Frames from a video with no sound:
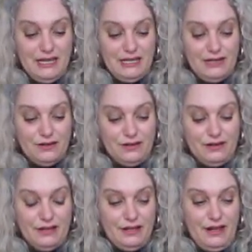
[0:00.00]
Here,
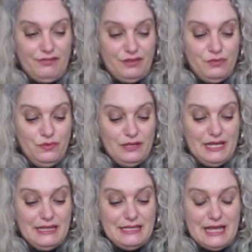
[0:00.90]
if you
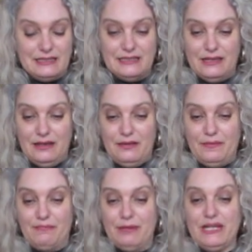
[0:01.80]
get that
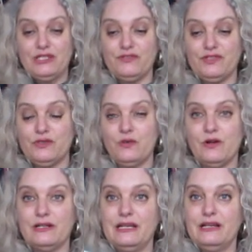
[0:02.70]
page of
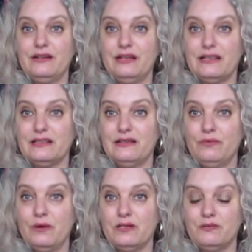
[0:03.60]
sword here that
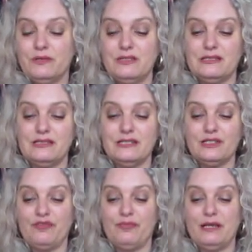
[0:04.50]
was with the
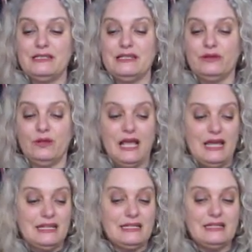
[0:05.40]
six of pentacle,
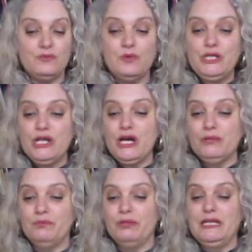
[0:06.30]
that it would
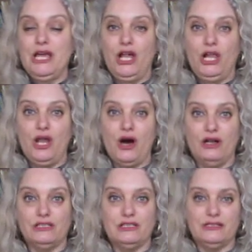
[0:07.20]
not be a
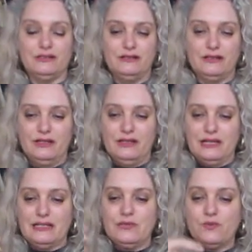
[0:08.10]
loss,
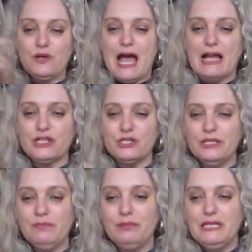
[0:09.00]
that it would
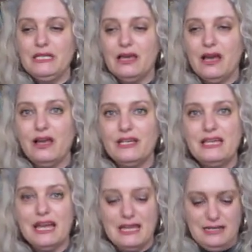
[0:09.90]
actually be a
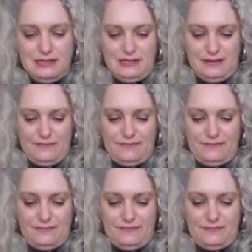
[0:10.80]
gain.